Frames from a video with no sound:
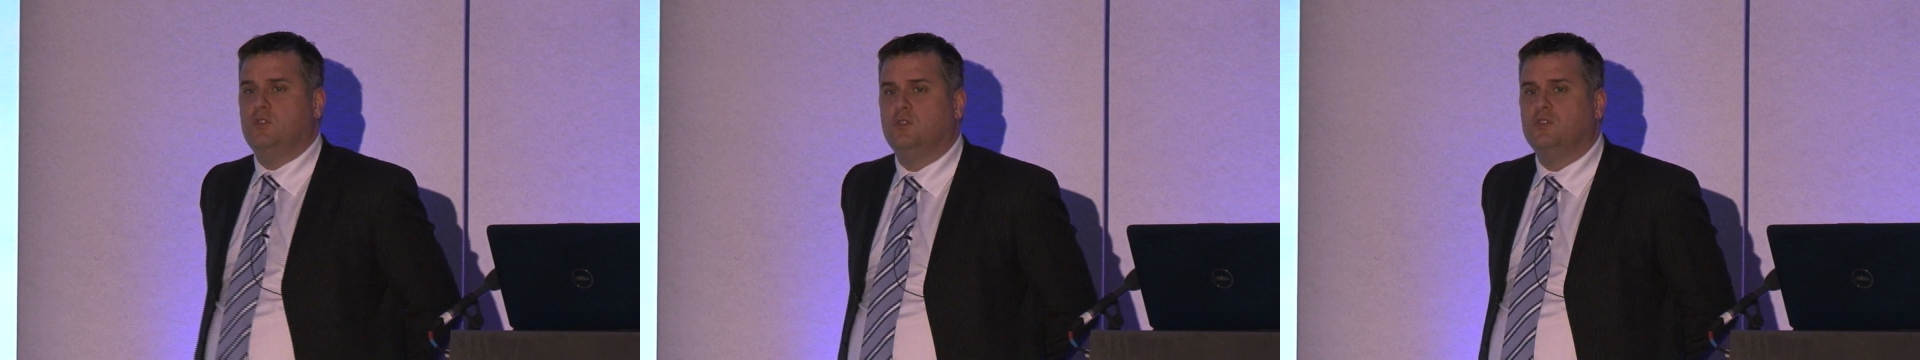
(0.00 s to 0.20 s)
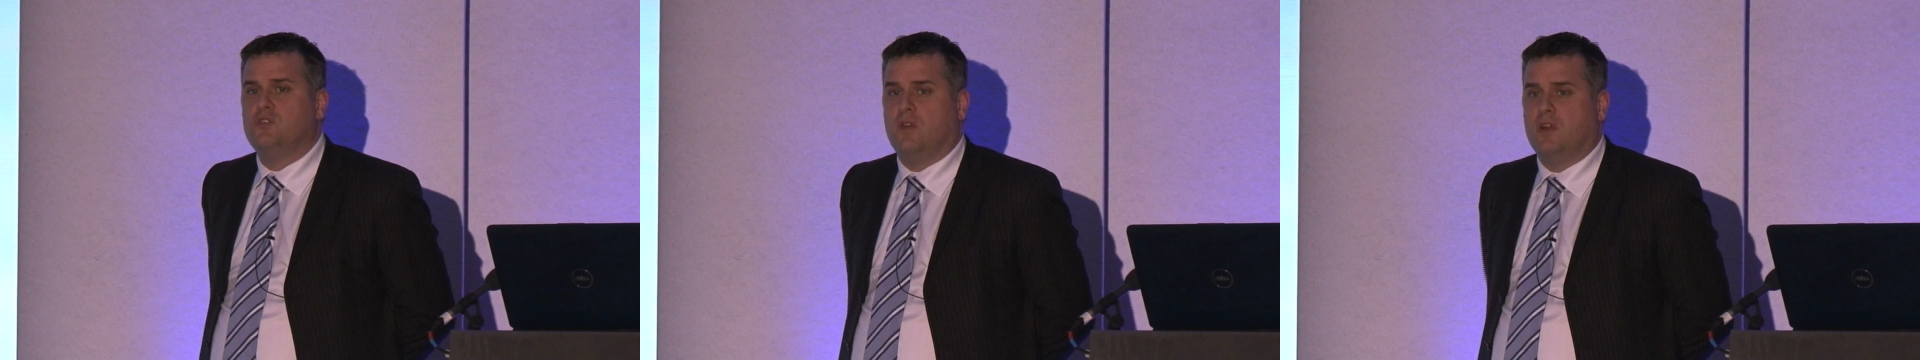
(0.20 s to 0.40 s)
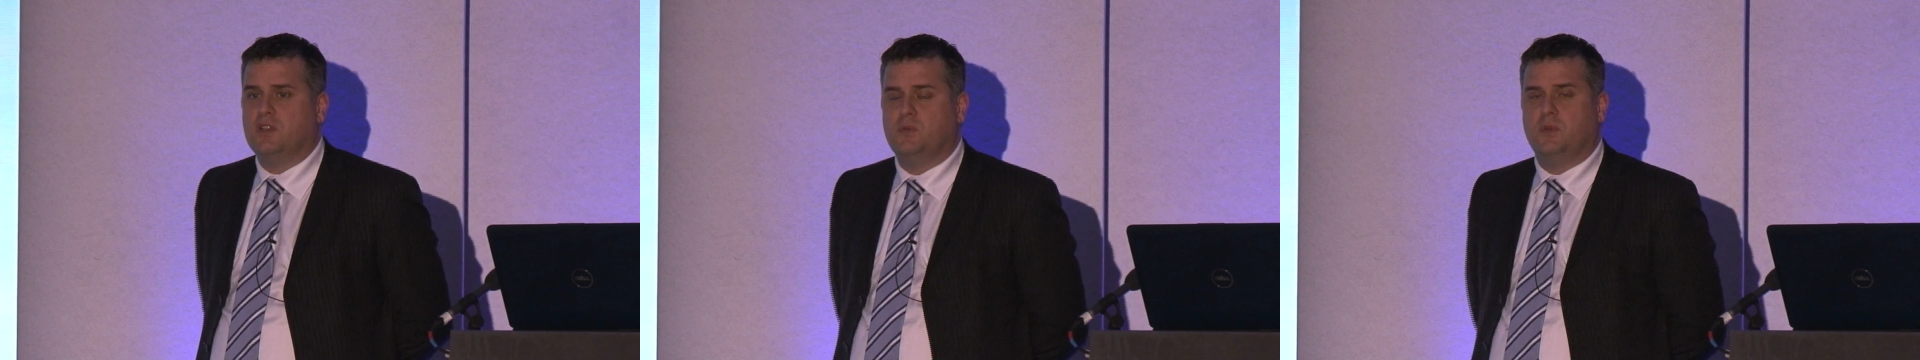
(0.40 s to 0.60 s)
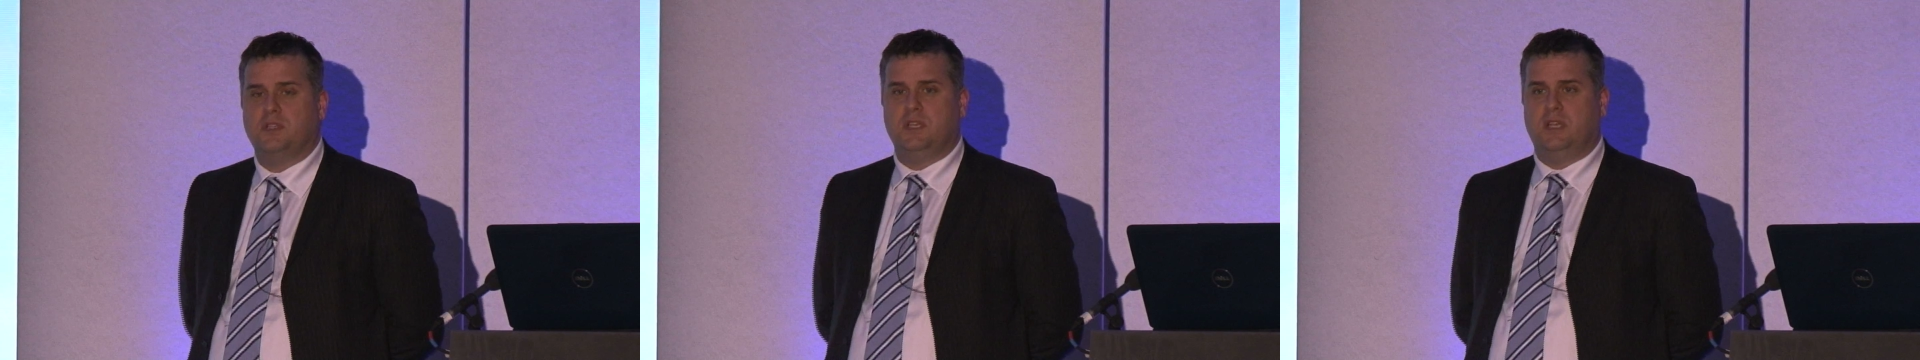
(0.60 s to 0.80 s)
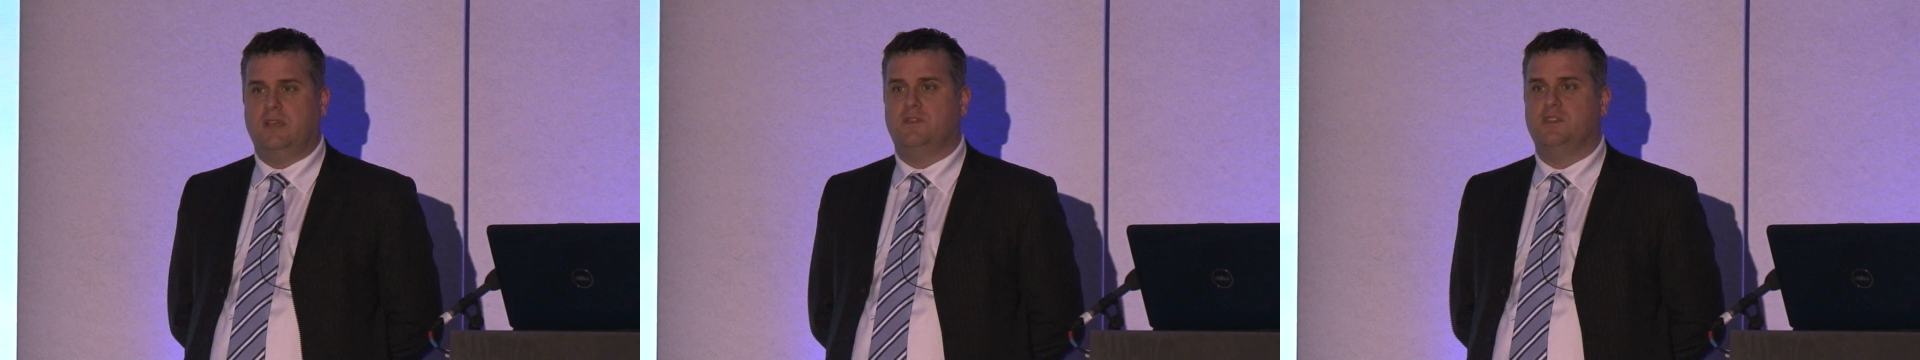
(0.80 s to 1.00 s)
you're trying to
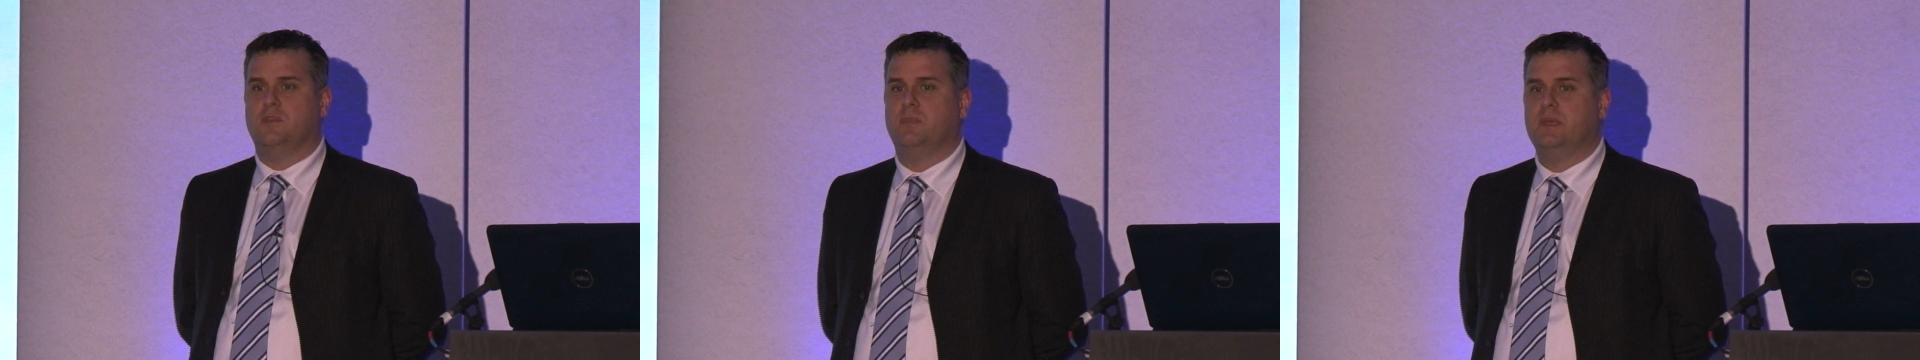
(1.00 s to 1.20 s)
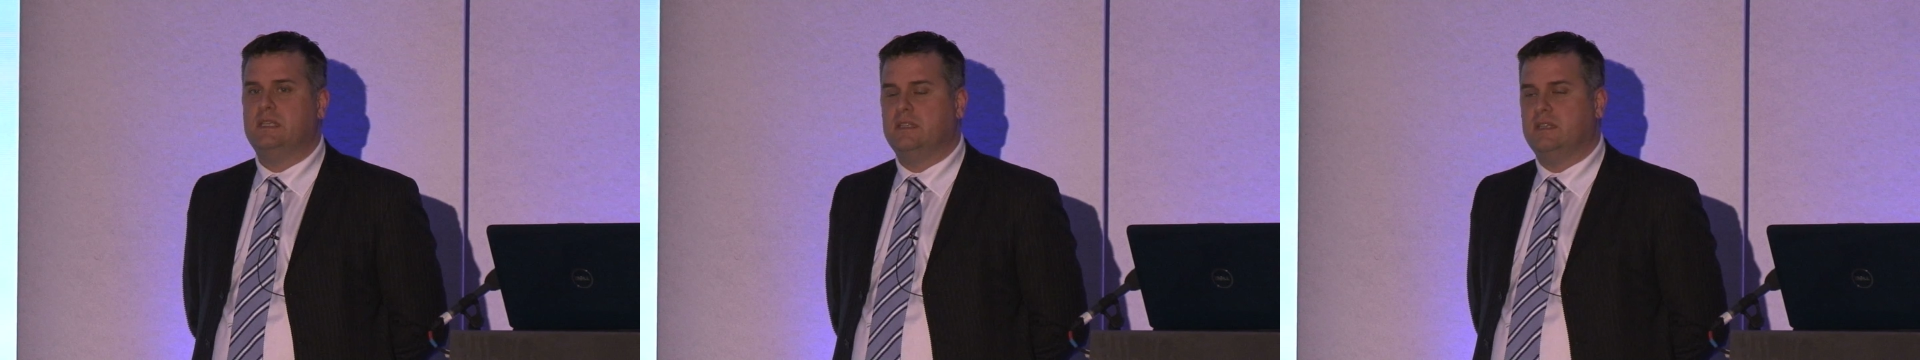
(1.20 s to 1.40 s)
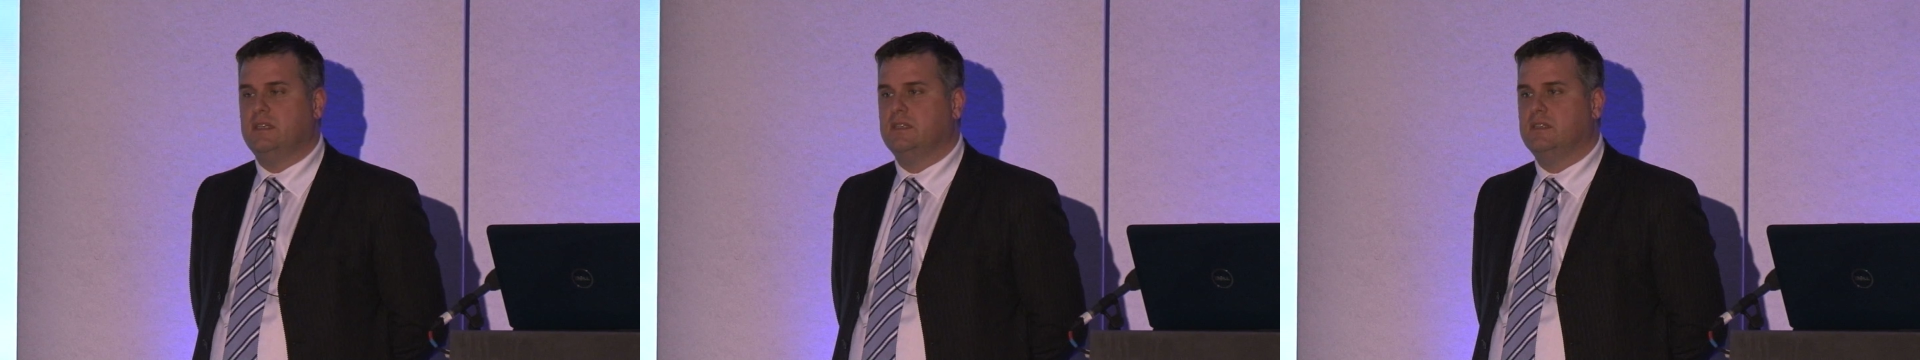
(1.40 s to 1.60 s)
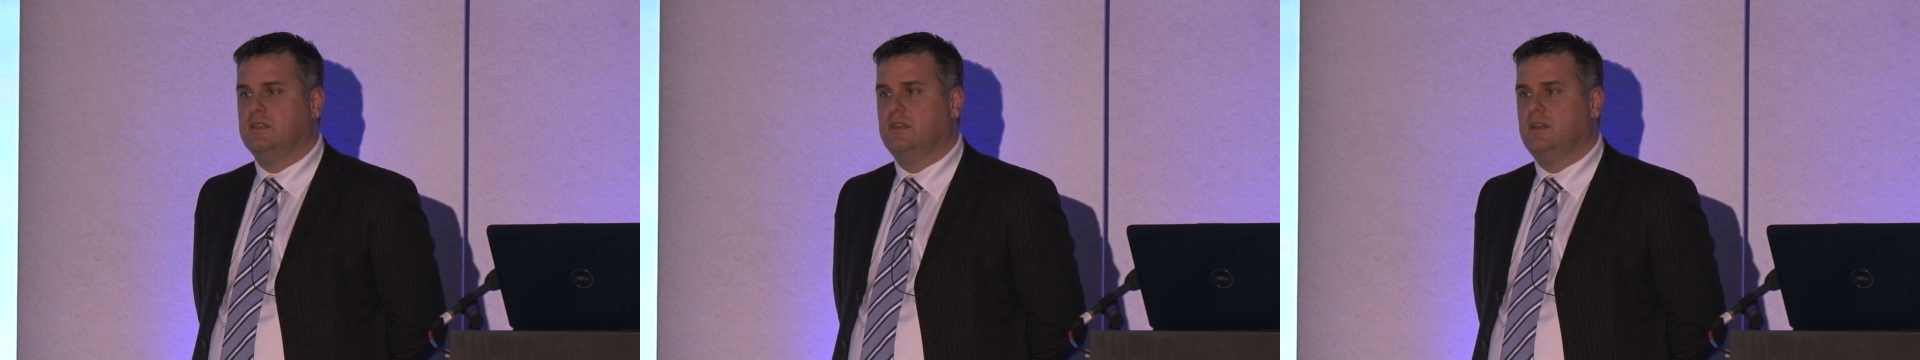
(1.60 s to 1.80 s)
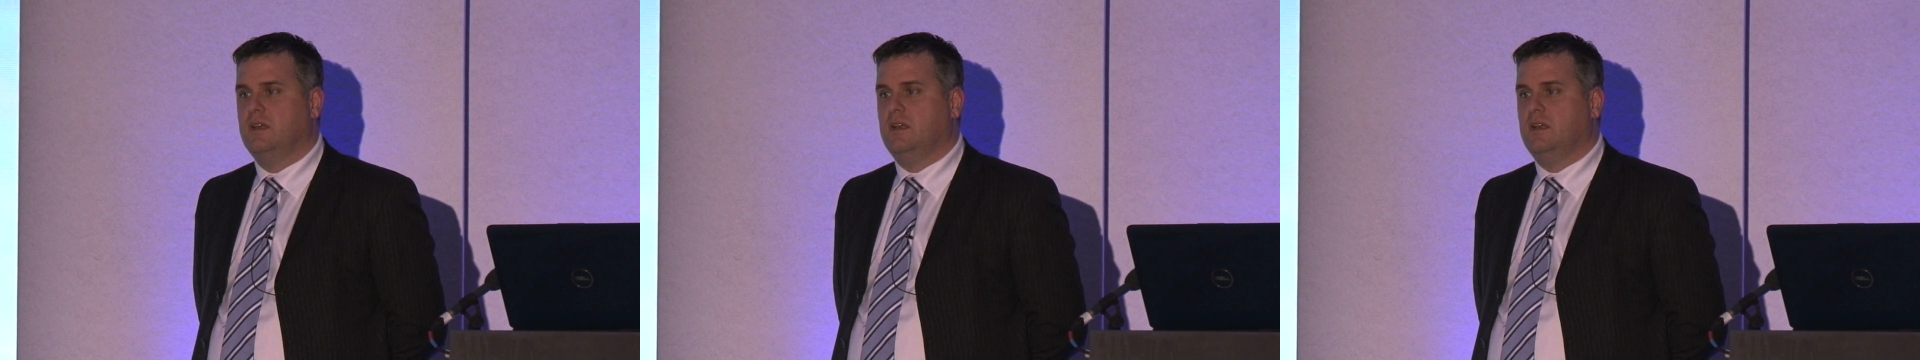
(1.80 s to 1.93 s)
achieve as a business.